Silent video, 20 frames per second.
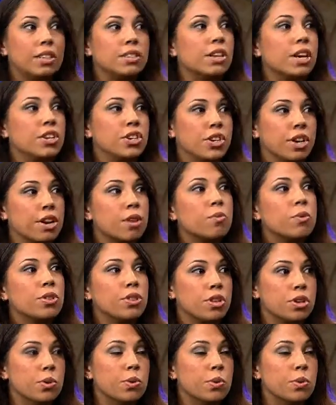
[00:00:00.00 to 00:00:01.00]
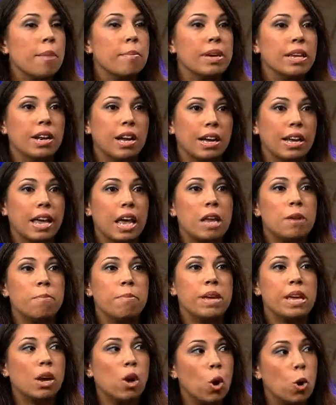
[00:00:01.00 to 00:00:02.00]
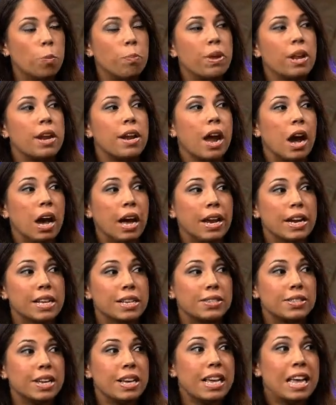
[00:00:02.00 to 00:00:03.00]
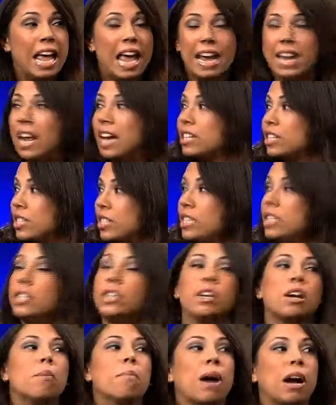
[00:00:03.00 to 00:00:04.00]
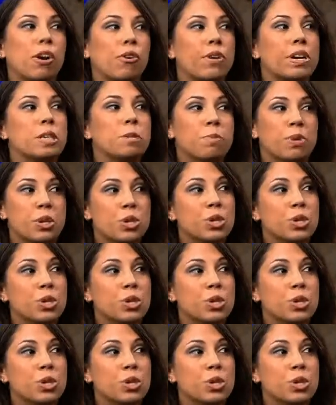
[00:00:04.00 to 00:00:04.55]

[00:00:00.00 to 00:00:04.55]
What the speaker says: as I shared with you. I mean, again, being open and honest and not teaching about grace, but